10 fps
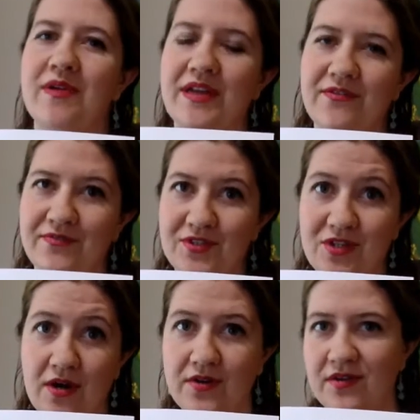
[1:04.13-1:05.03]
ready for
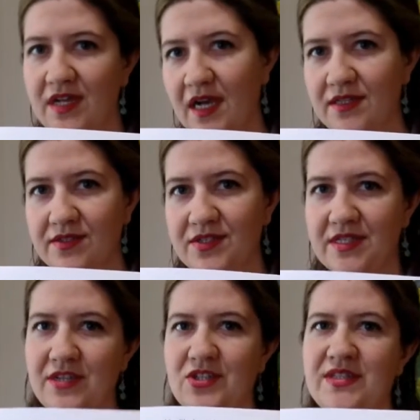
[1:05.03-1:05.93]
darker colors,
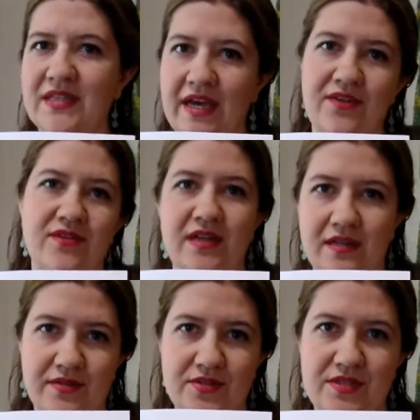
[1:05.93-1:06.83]
not just lighter
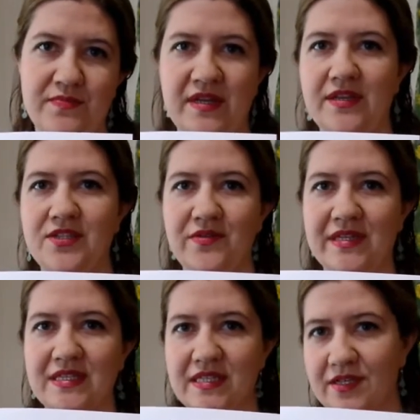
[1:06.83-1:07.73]
colors, because you
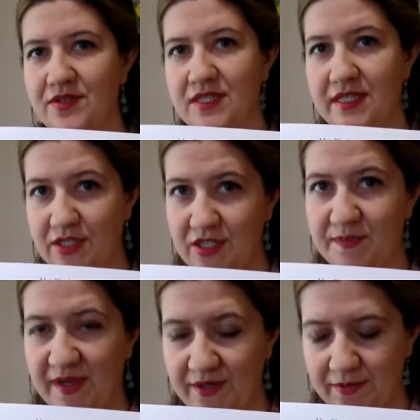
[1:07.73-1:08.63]
can see your stitches
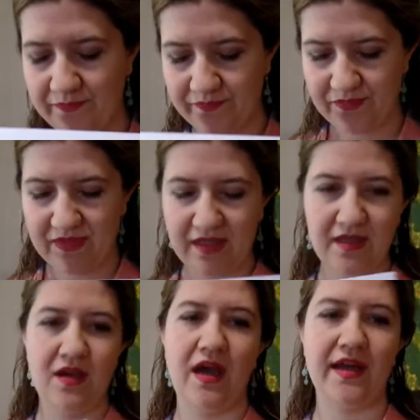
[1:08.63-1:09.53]
better.
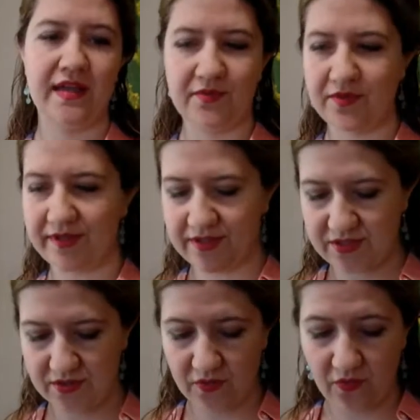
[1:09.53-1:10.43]
I am going
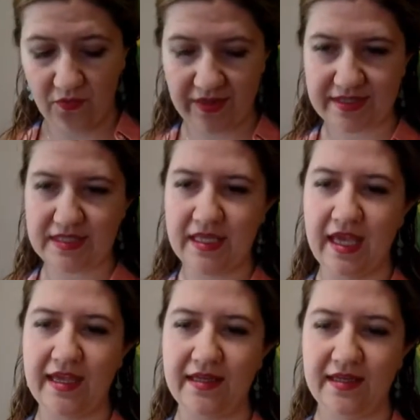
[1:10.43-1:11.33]
to once
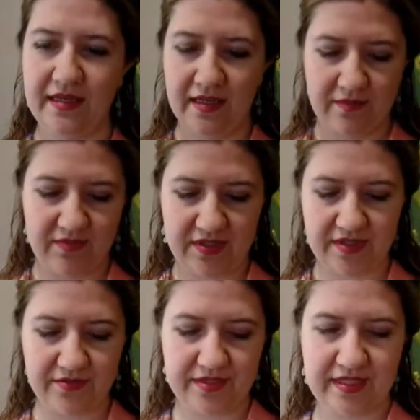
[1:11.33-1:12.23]
again be
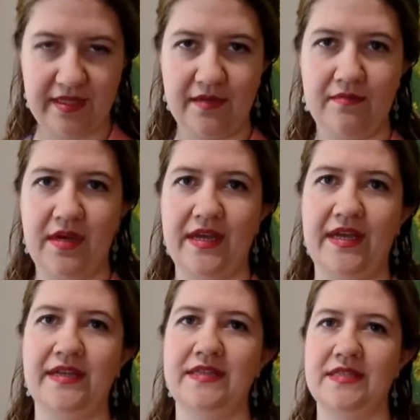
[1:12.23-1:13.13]
using
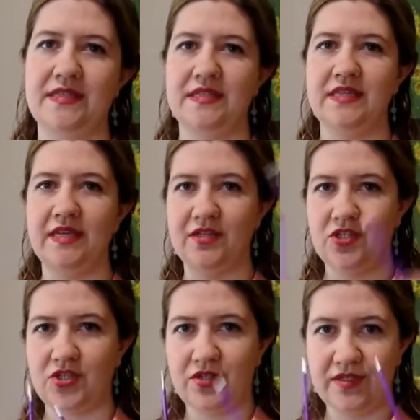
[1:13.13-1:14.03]
my
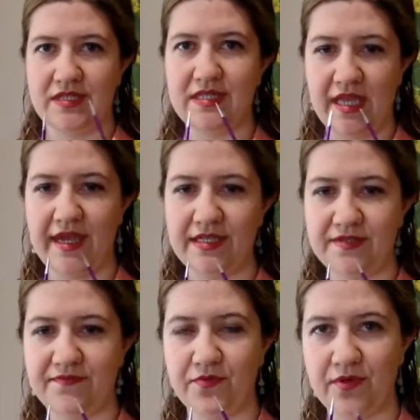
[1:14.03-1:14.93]
signature size
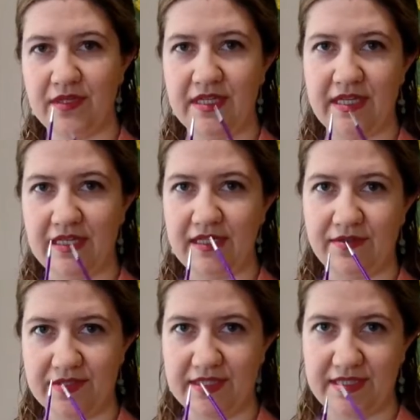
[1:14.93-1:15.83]
4 knitting
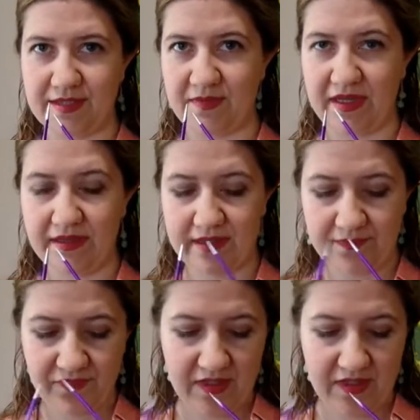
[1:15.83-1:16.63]
needles this month